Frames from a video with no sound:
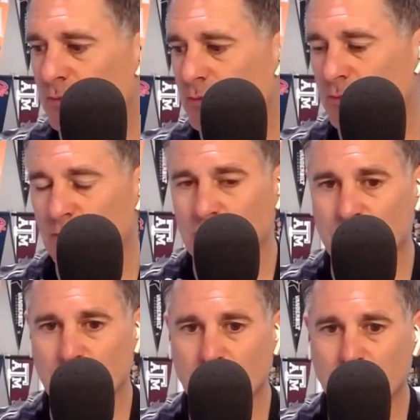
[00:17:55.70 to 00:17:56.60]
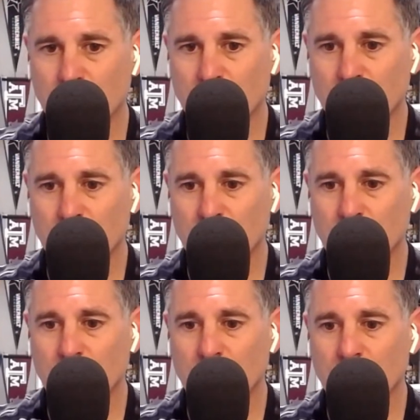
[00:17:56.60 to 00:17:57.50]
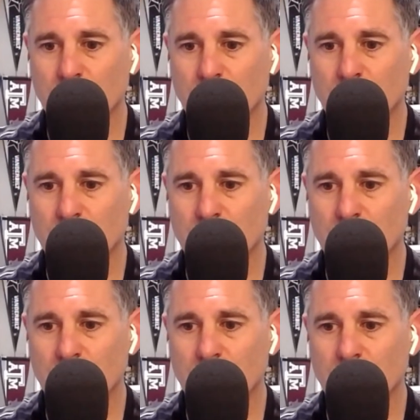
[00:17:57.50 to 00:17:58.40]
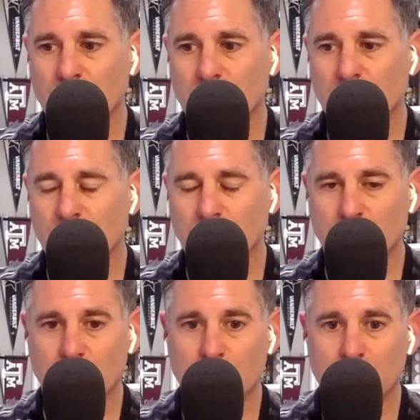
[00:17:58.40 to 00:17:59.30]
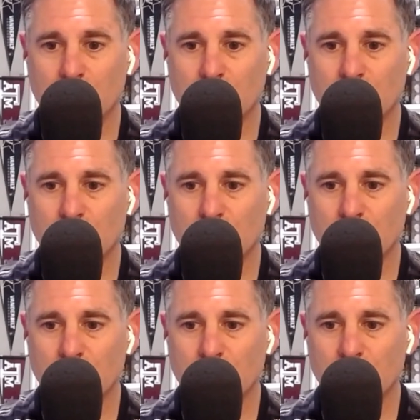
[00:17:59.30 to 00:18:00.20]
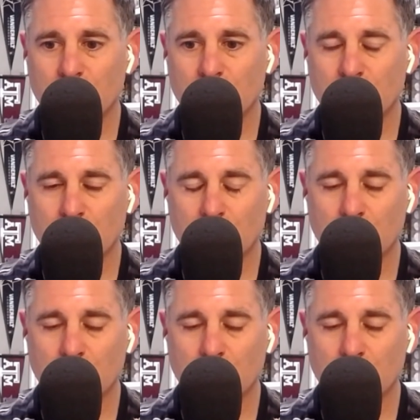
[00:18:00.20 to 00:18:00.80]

(not speaking)